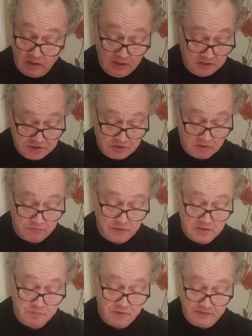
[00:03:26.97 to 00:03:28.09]
let's just talk through
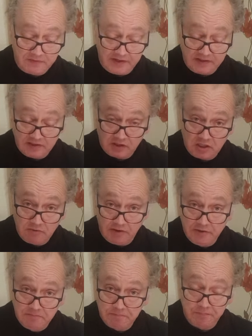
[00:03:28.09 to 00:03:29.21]
this briefly. The
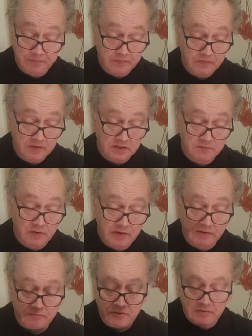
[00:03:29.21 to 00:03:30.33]
current that's
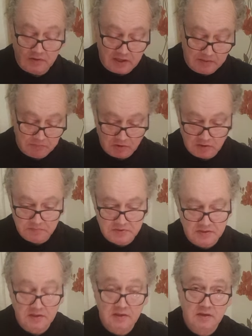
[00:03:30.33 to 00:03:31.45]
flowing through the light bulbs,